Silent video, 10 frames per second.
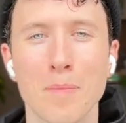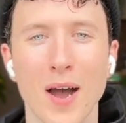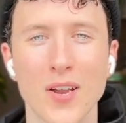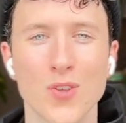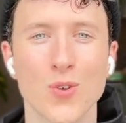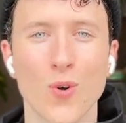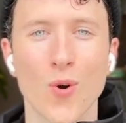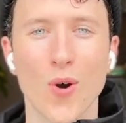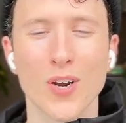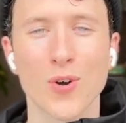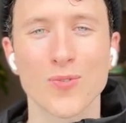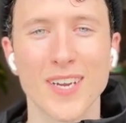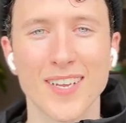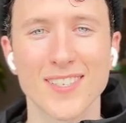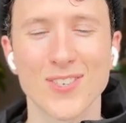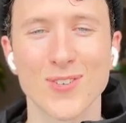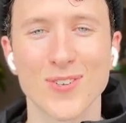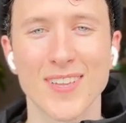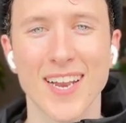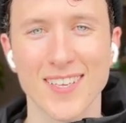but your career
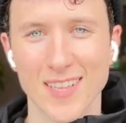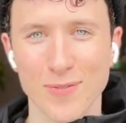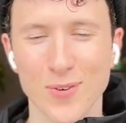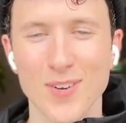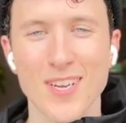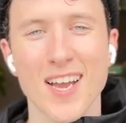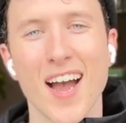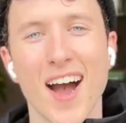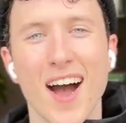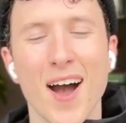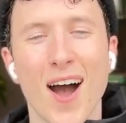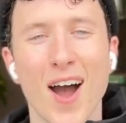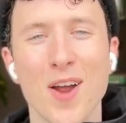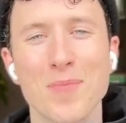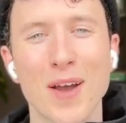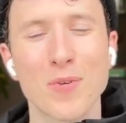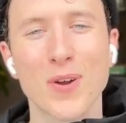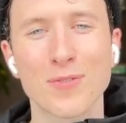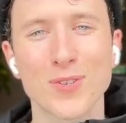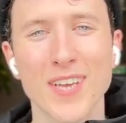to the next level. I hope you have a
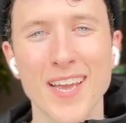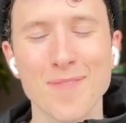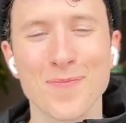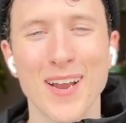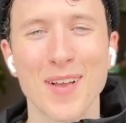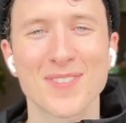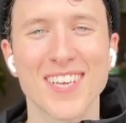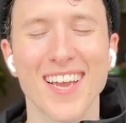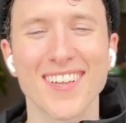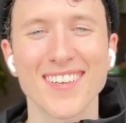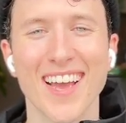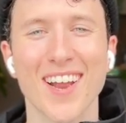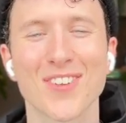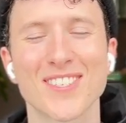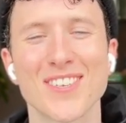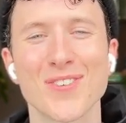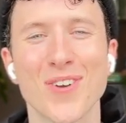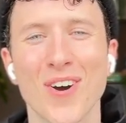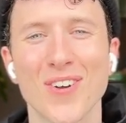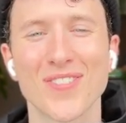wonderful day. My name's Taylor, and I'll see you
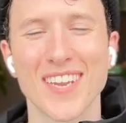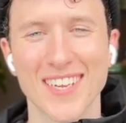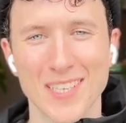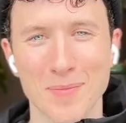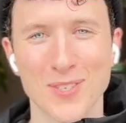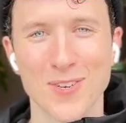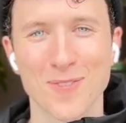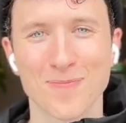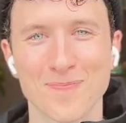on the next episode.